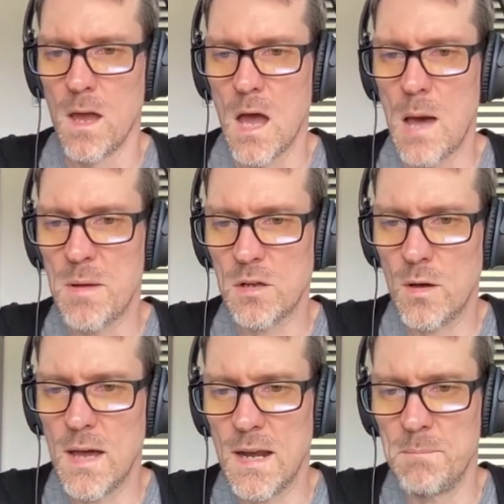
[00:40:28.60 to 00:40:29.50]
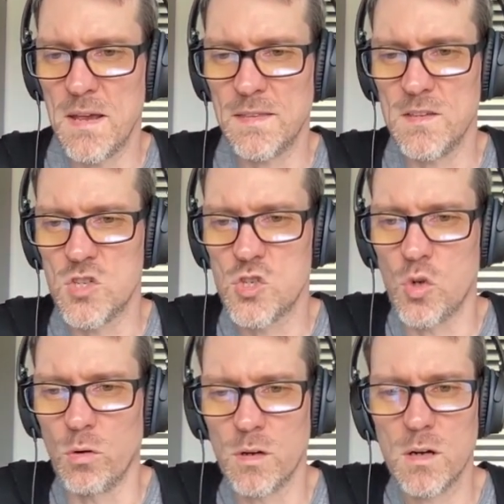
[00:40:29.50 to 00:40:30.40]
I'm going to go ahead and make these
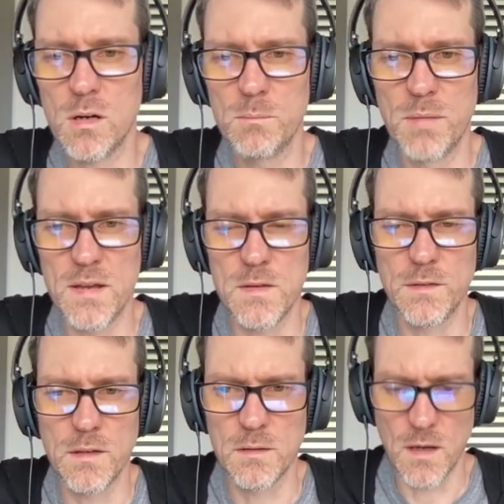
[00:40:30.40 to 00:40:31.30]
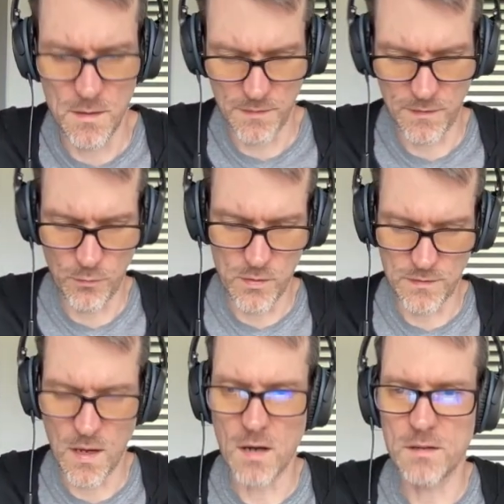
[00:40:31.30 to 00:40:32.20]
shorter by using all the stuff we
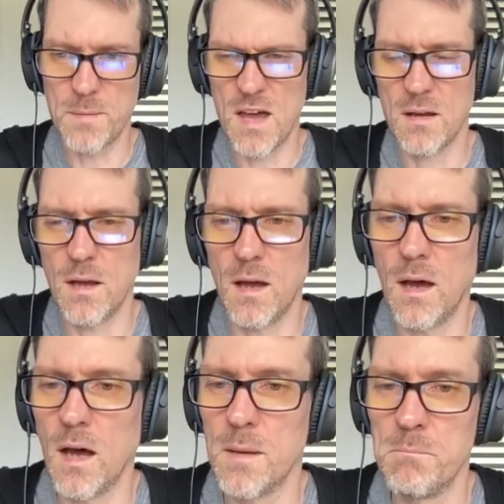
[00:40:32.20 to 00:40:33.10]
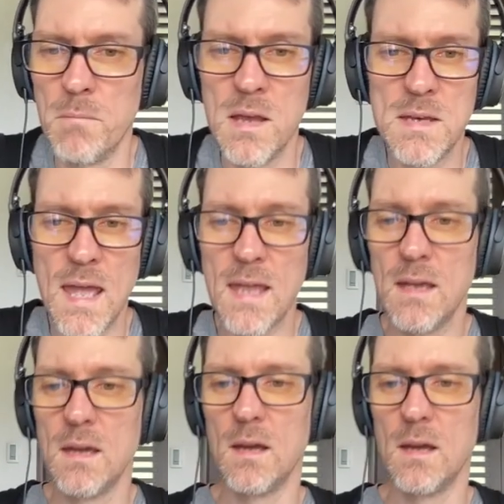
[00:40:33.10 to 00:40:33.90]
talked about on Monday.